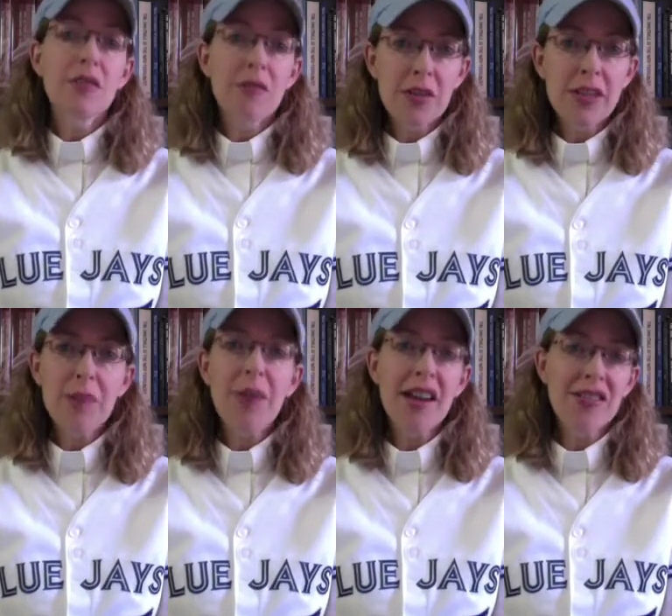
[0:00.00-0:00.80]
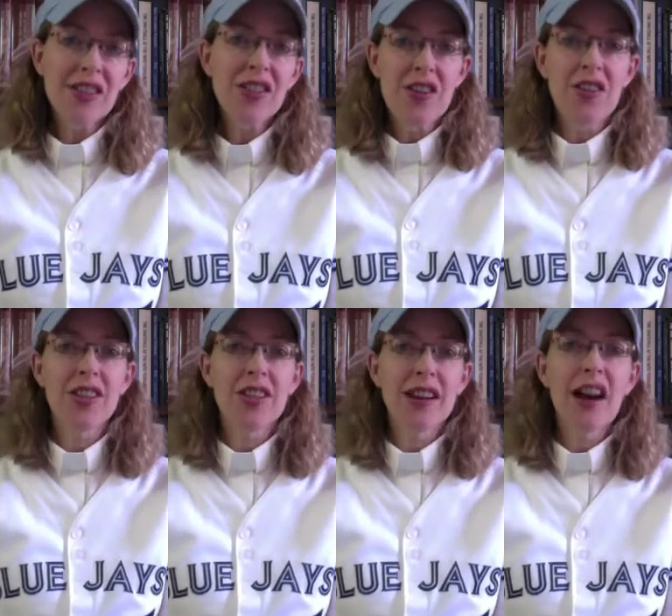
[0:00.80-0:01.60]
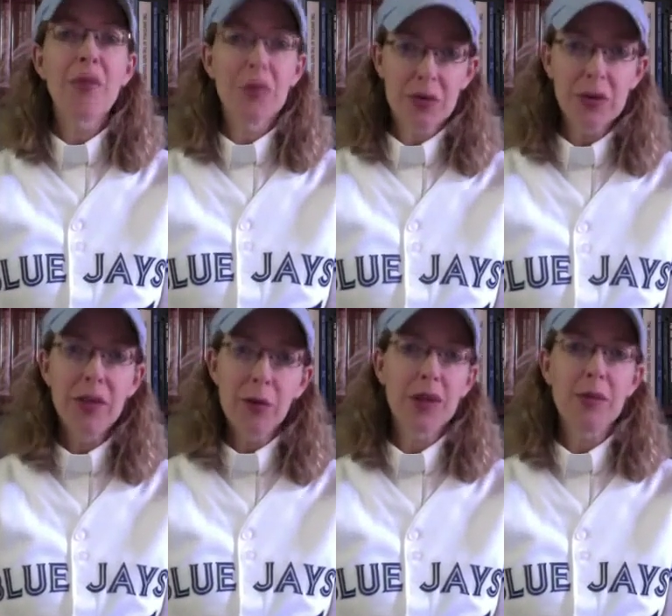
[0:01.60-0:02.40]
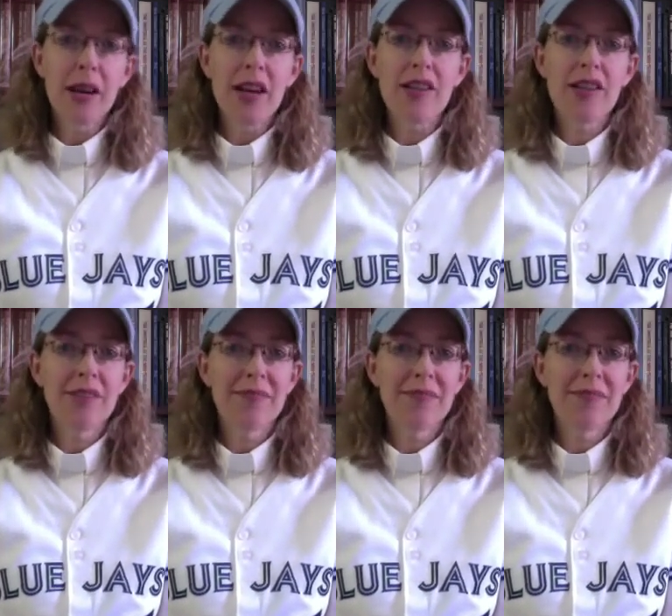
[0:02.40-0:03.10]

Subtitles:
For St. Patrick's Church, I'm Julie Golding Page.